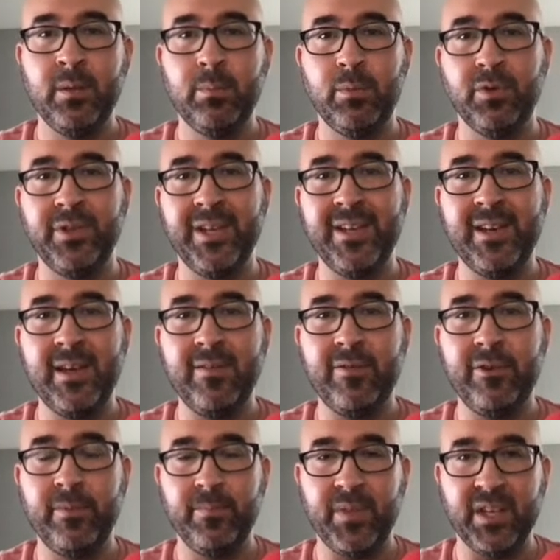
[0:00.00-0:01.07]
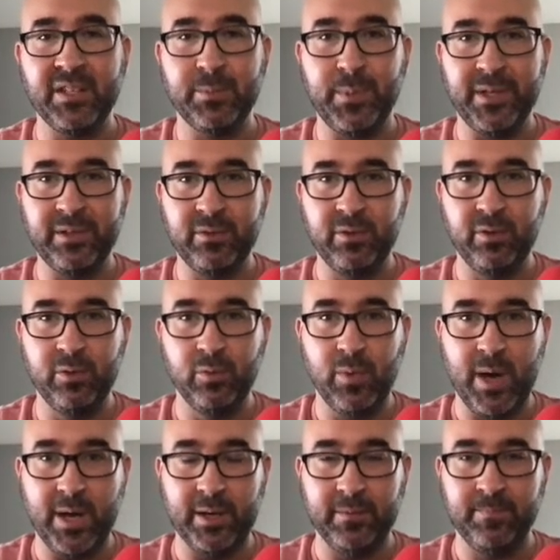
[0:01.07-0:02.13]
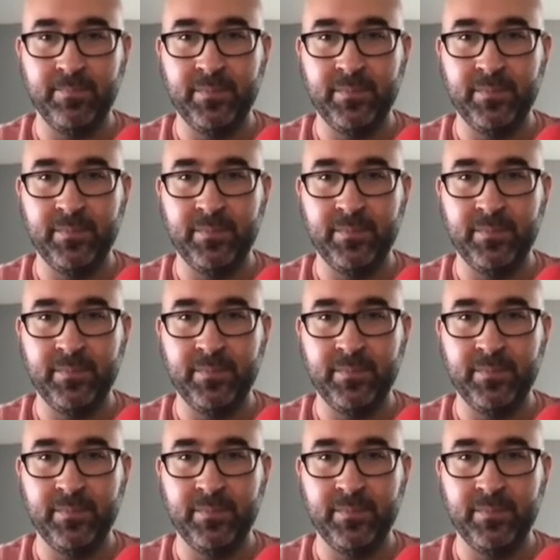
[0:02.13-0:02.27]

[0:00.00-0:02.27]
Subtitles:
but they never explain to you why.